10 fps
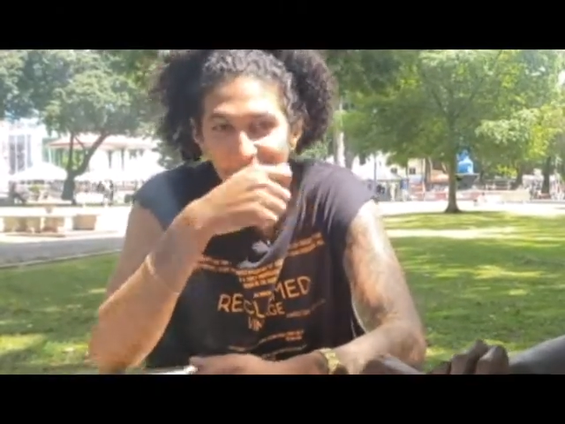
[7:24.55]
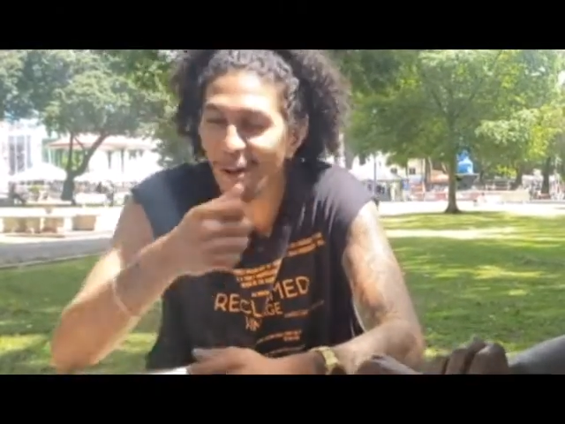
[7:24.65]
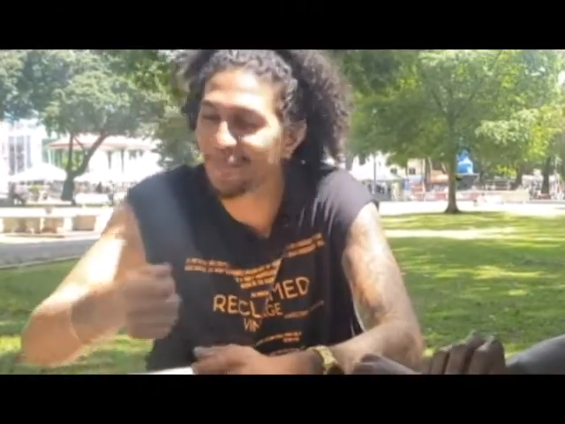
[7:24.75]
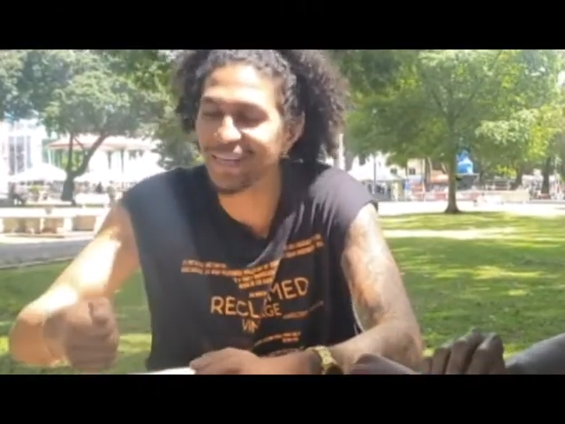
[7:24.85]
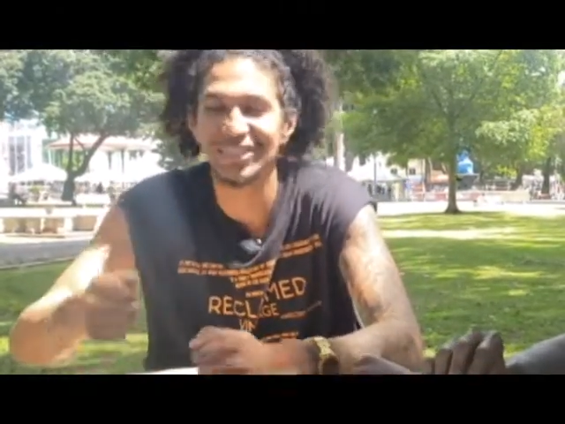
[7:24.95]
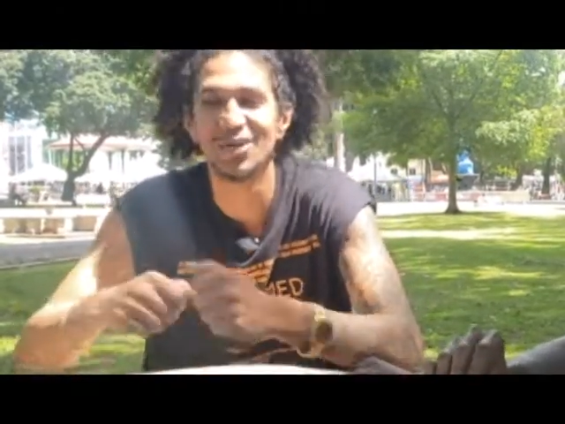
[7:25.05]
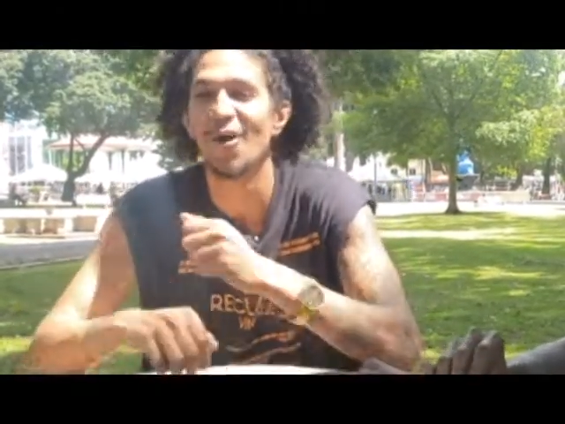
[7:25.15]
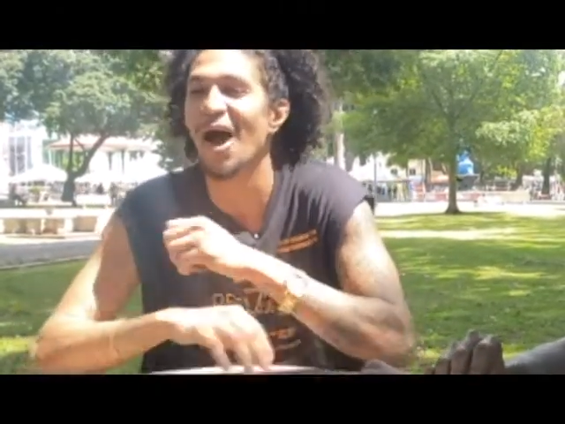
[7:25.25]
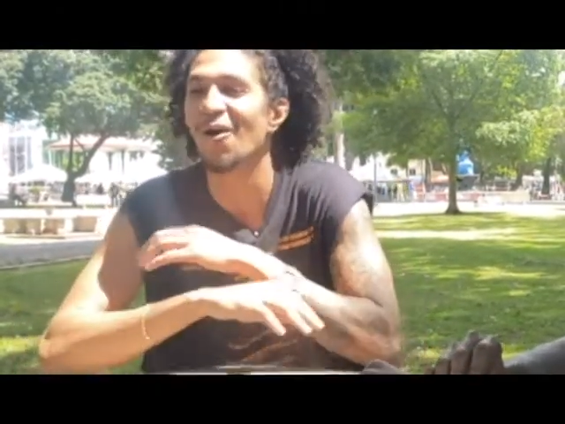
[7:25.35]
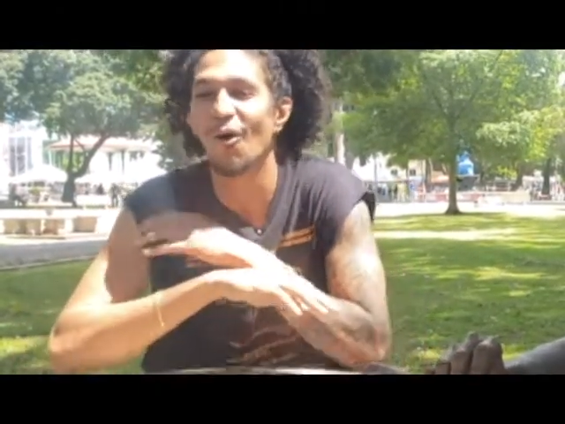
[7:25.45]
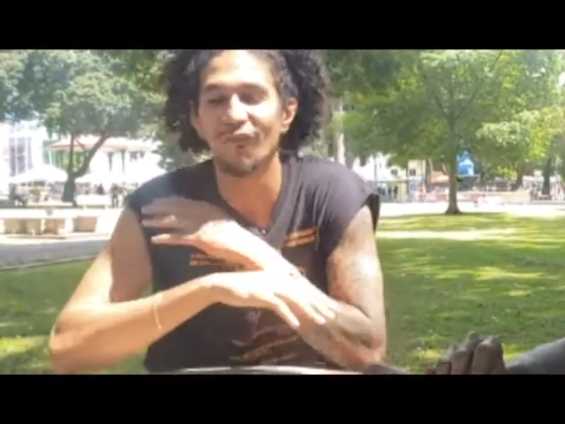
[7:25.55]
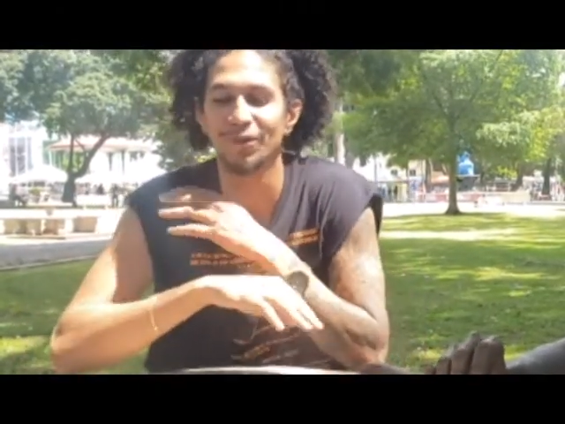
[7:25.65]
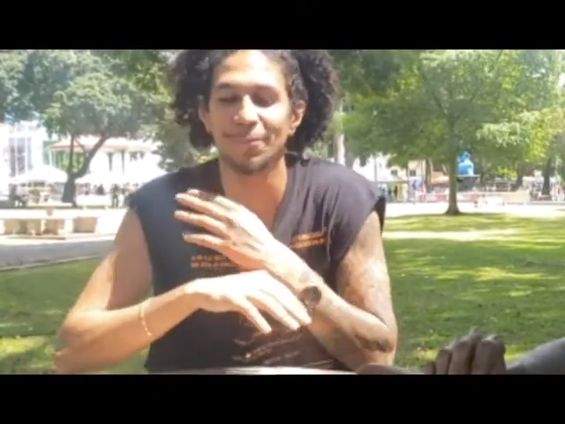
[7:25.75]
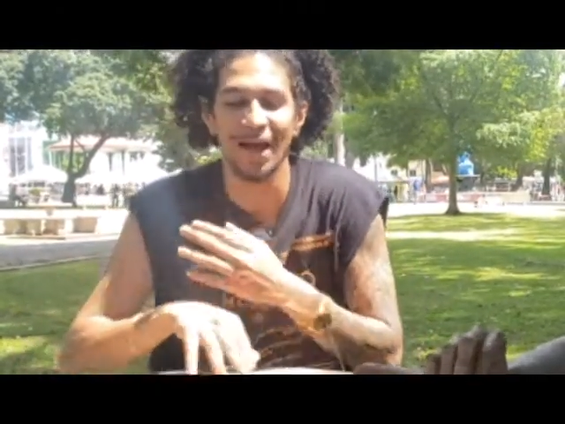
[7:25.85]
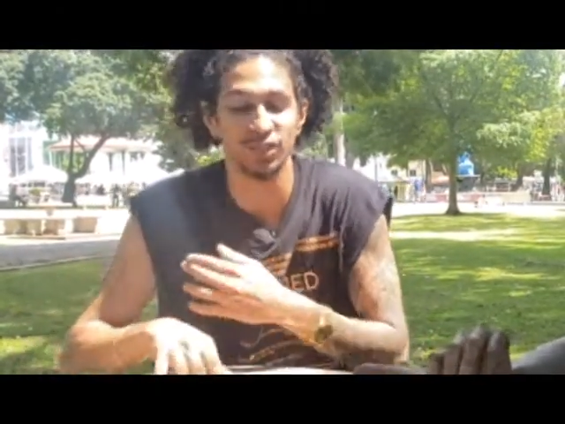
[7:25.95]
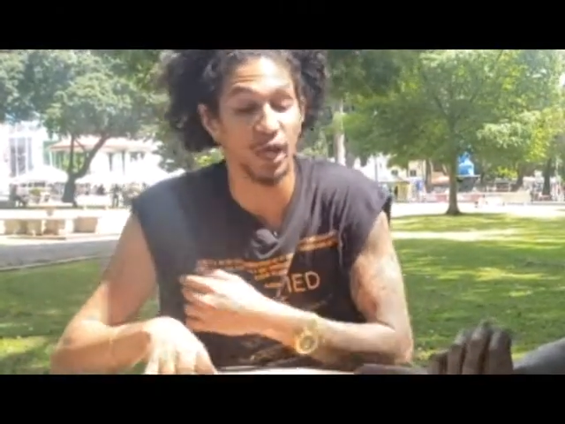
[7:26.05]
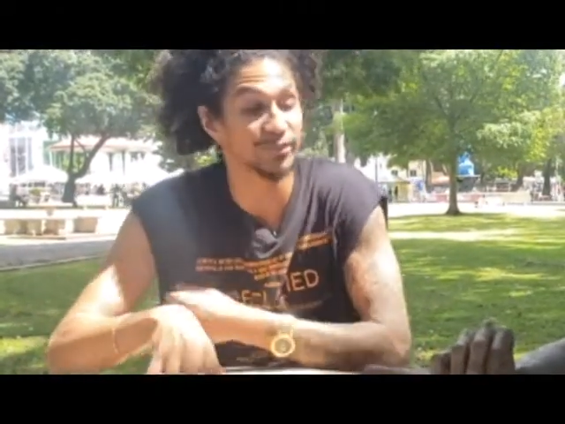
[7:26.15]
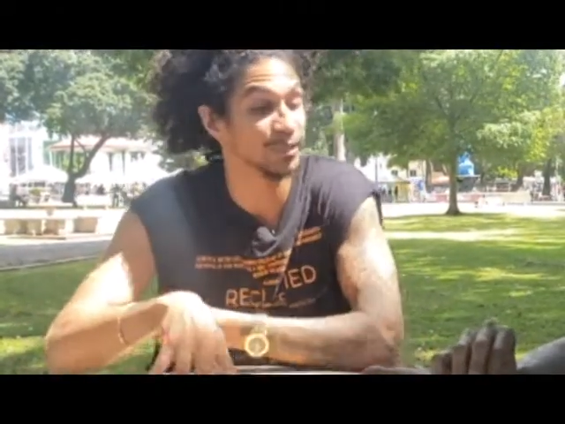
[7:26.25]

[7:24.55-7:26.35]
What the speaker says: pulled me into the choir off the bat. So I was in